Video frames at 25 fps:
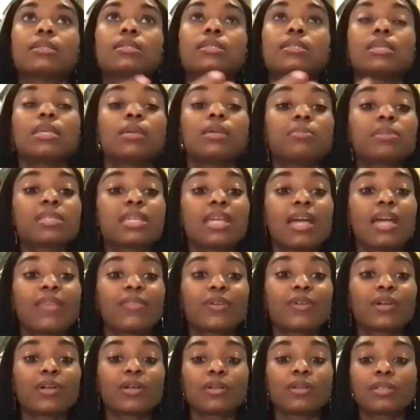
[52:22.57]
team
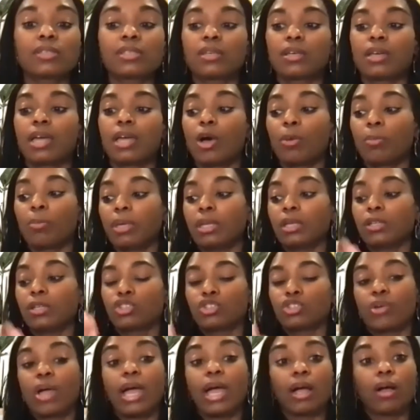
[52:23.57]
together to help me to
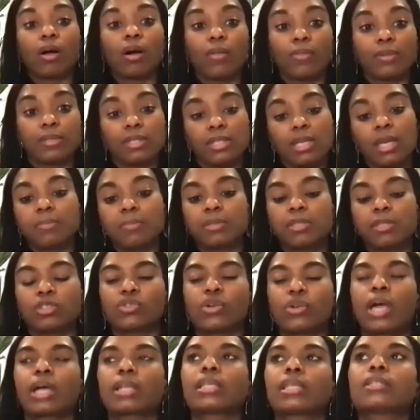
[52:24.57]
track all the steps and
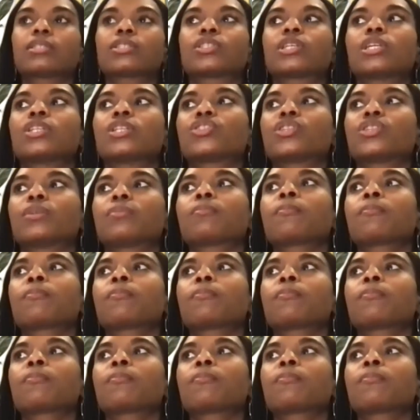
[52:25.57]
track mm-hmm. legislation.